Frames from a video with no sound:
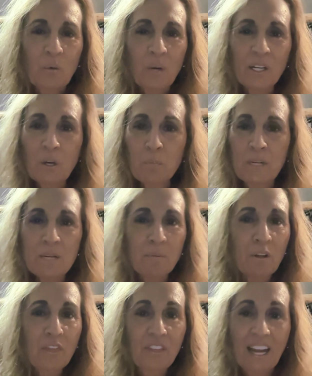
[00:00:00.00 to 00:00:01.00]
What are
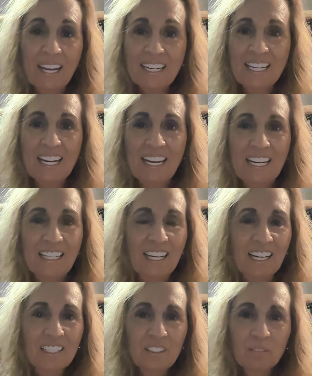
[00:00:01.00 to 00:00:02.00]
people
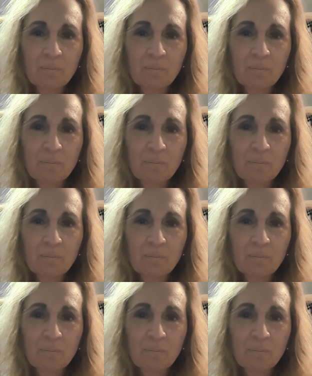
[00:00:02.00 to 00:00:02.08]
thinking?